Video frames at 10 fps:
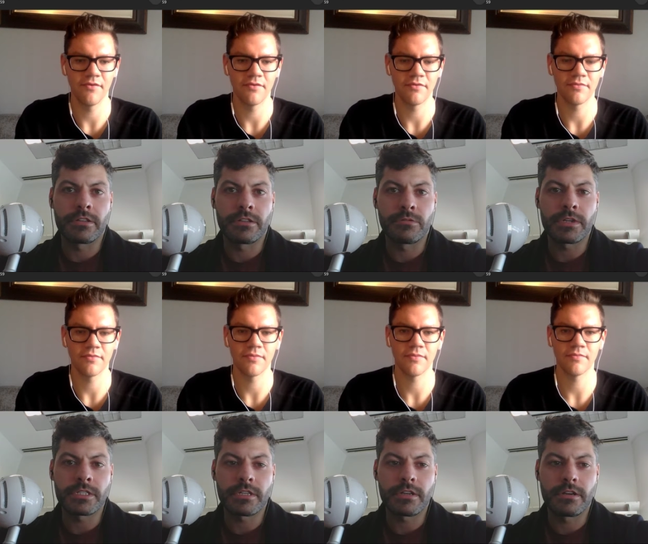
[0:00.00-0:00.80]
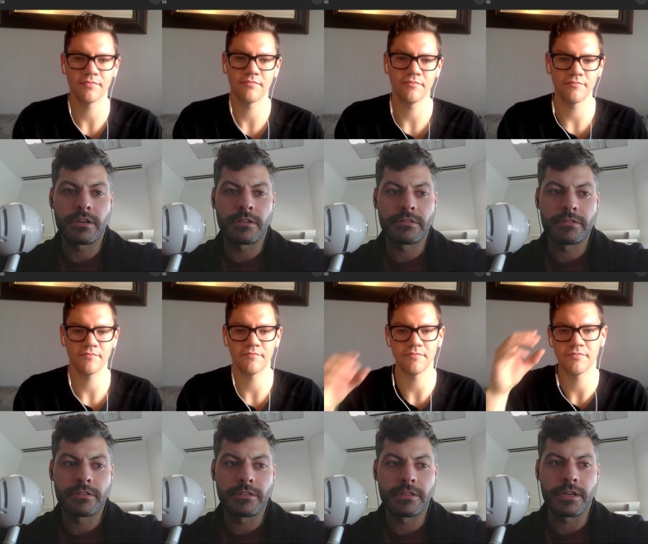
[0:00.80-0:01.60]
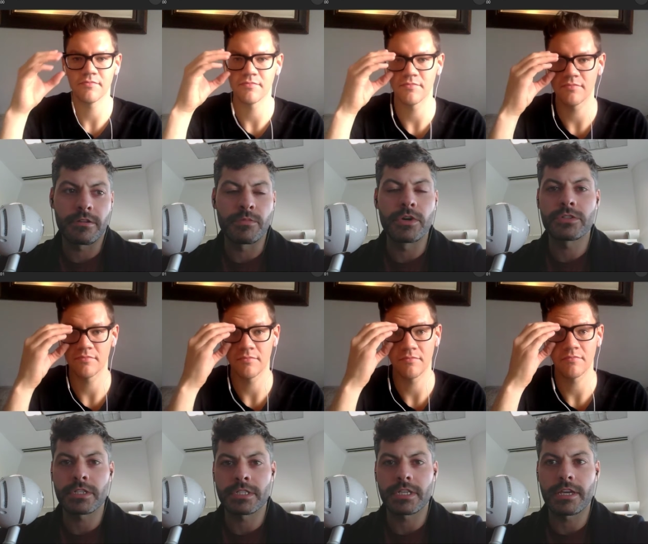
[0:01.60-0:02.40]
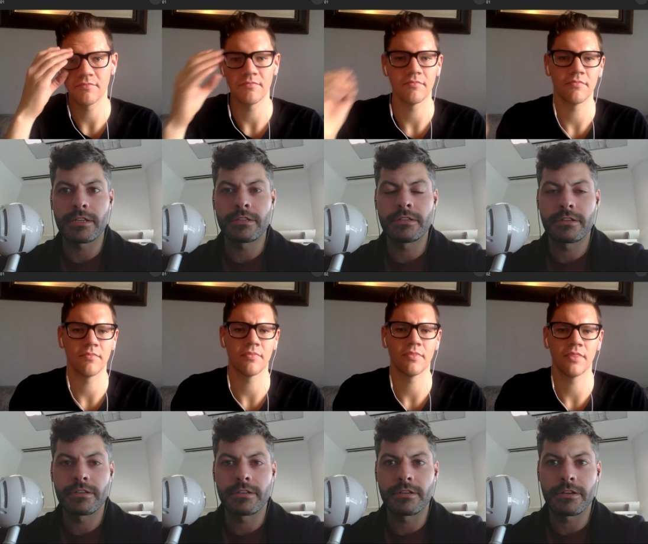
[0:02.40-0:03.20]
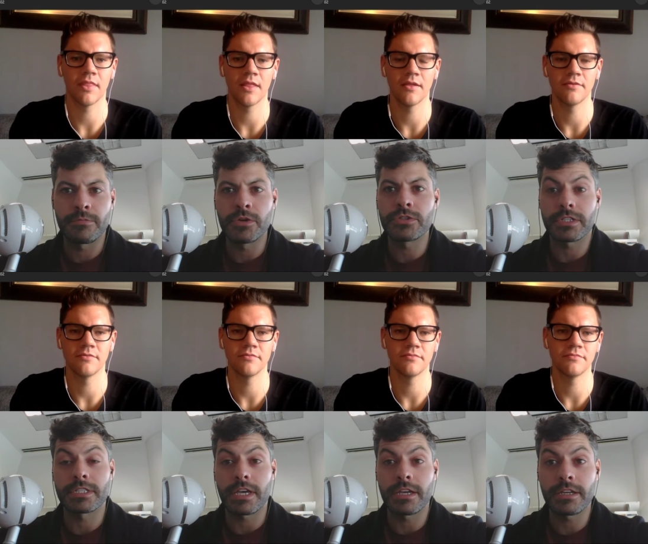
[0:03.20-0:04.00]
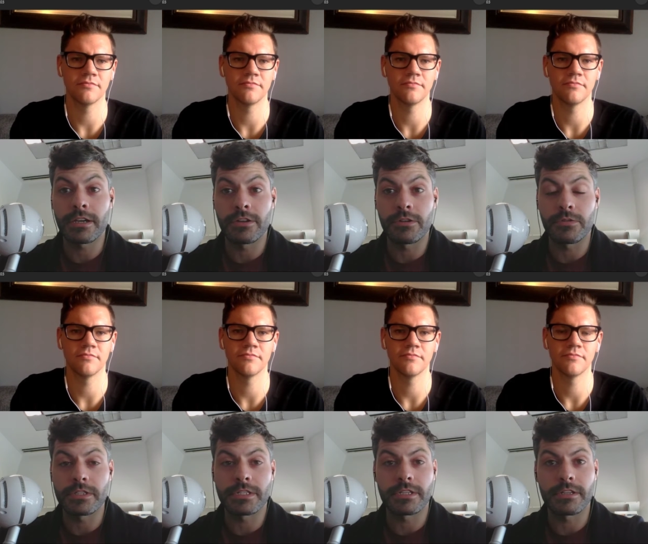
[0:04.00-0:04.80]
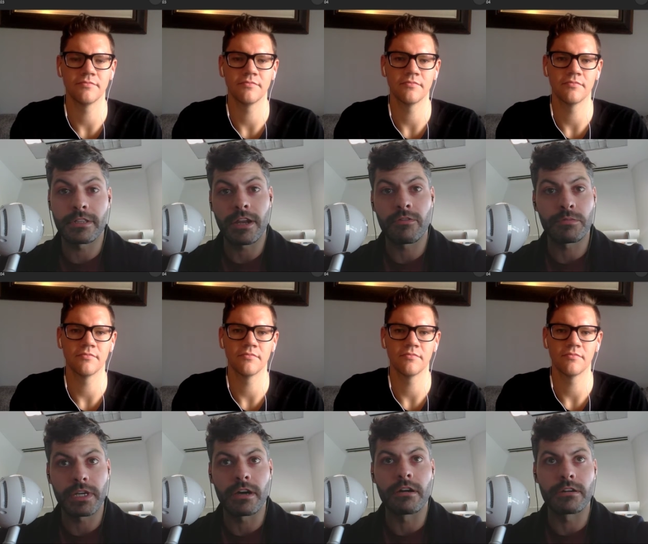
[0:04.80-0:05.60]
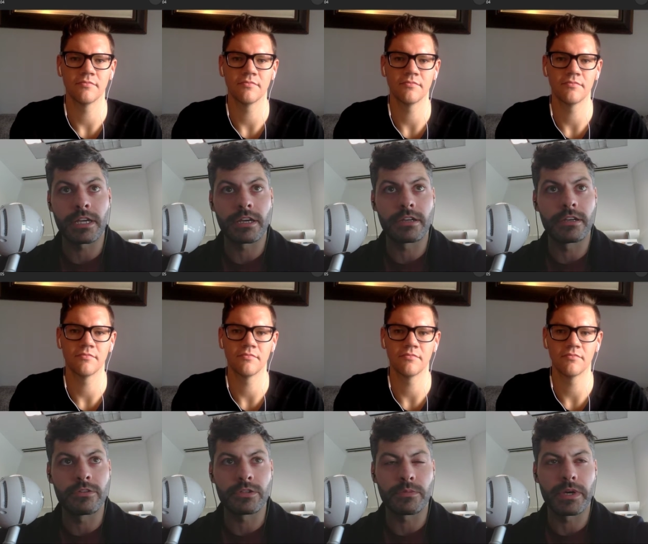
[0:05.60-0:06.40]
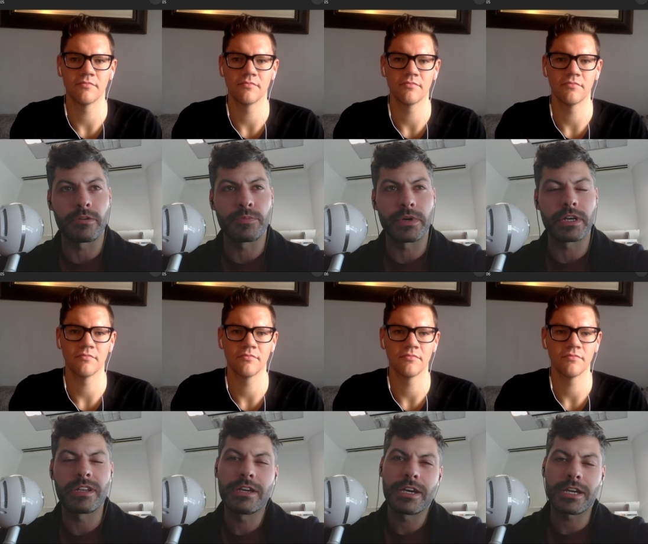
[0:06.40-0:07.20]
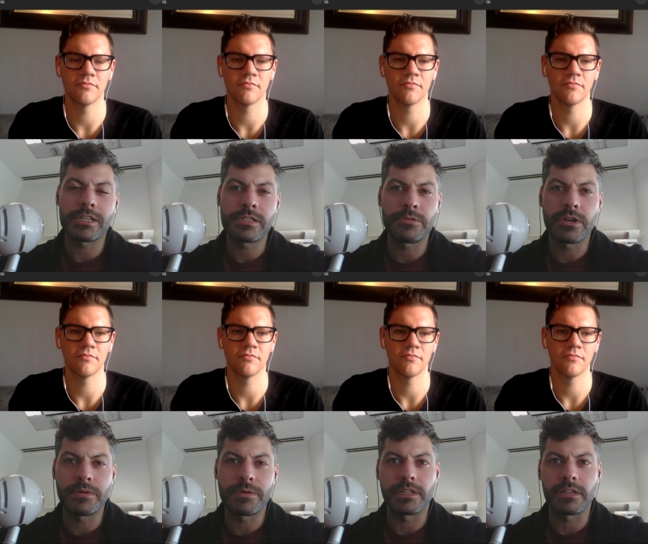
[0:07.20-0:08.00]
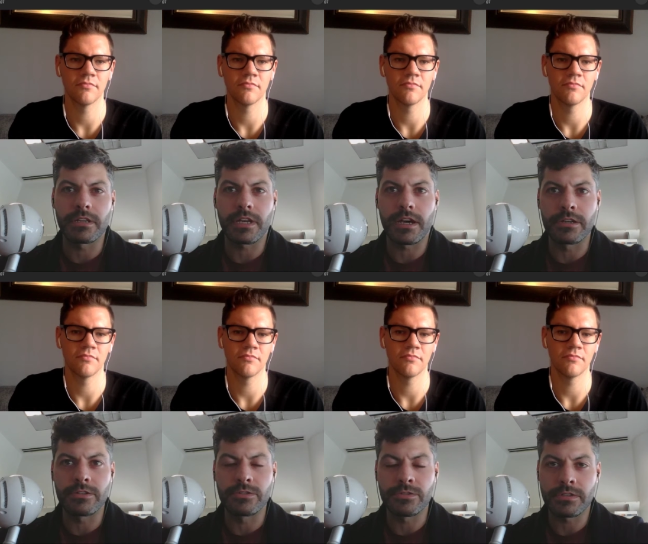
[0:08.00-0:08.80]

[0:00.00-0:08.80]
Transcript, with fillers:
Speaker 1: The ones that are most excited or most exciting are the ones that everybody already kind of knows about. But I guess you worry about the little guy who